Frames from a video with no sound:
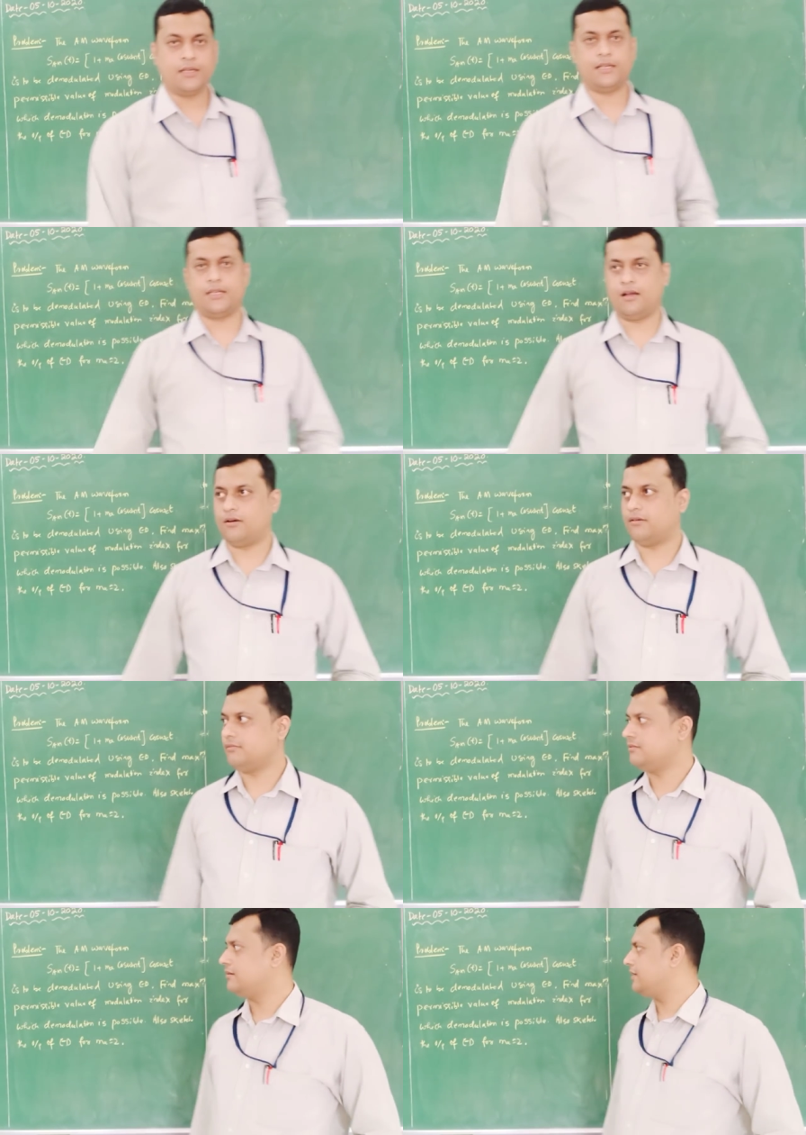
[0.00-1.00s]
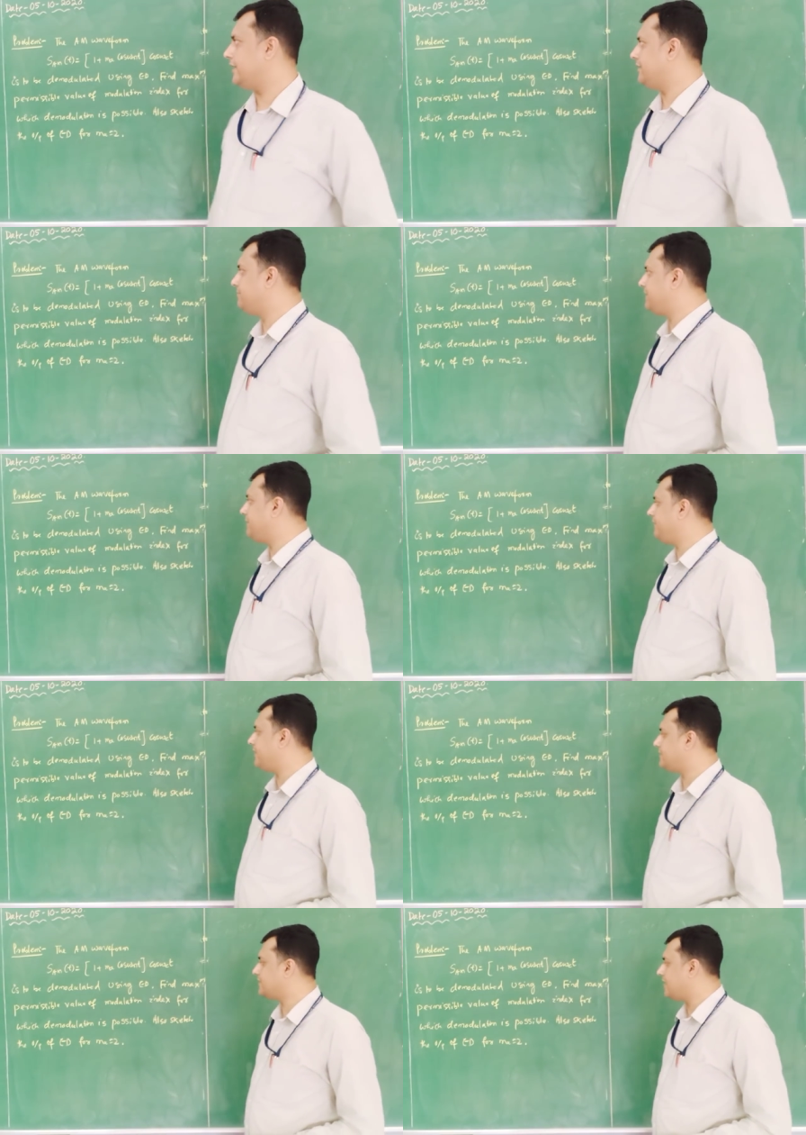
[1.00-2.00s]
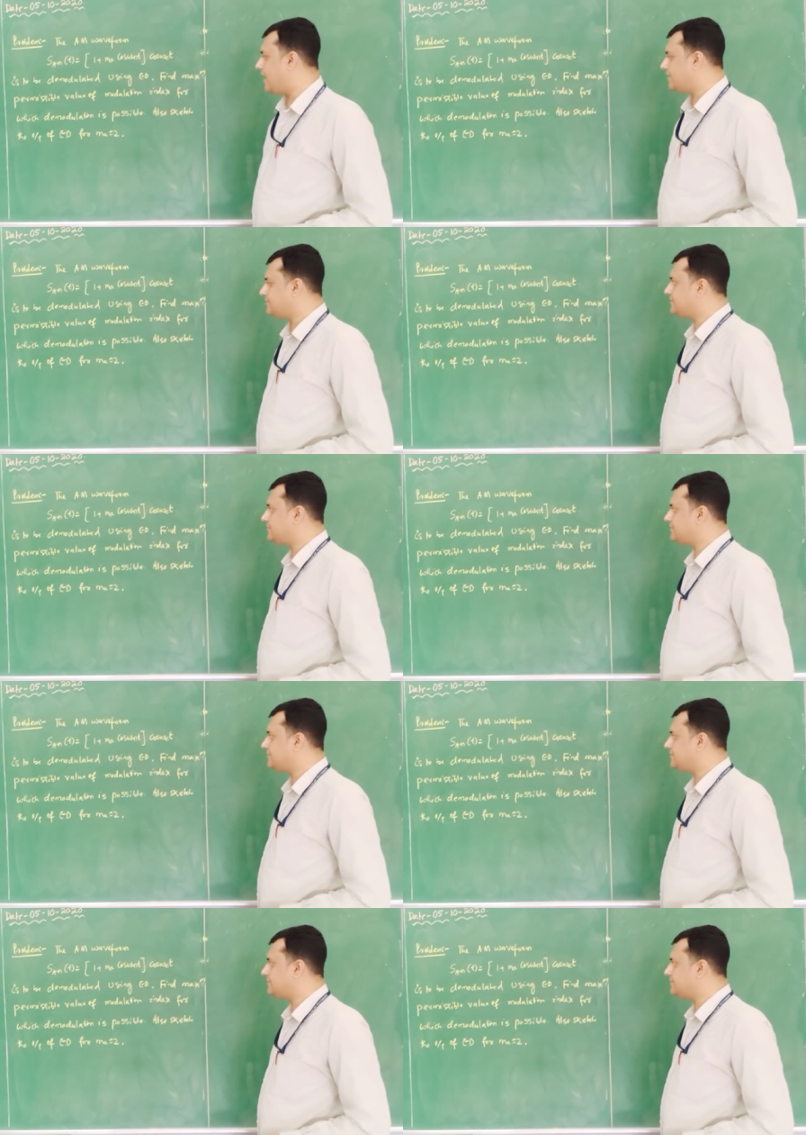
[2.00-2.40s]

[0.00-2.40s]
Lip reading: Now, in previous class